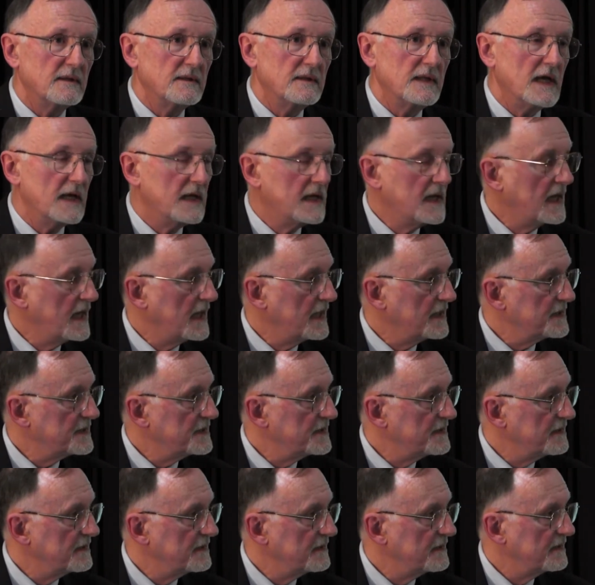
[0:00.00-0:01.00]
they
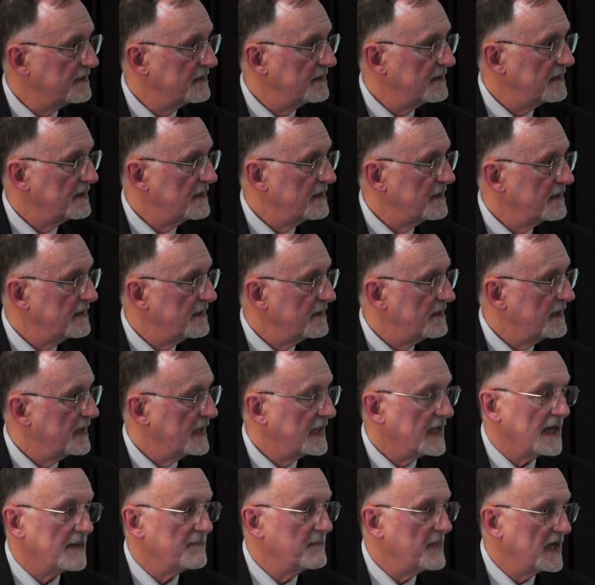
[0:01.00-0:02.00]
can't
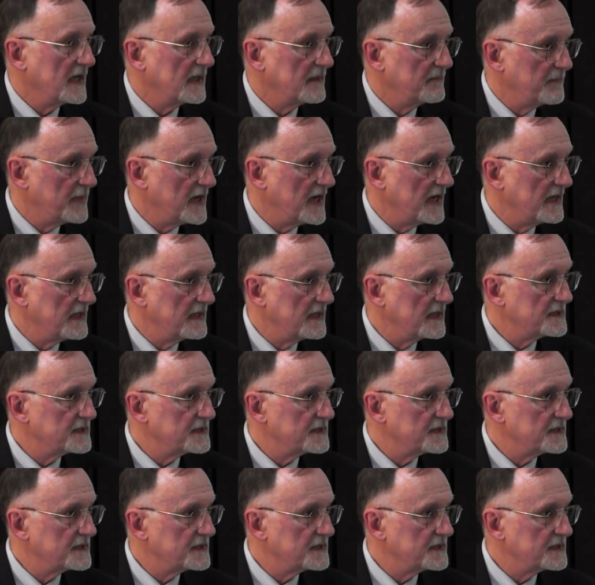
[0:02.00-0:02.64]
make it bite.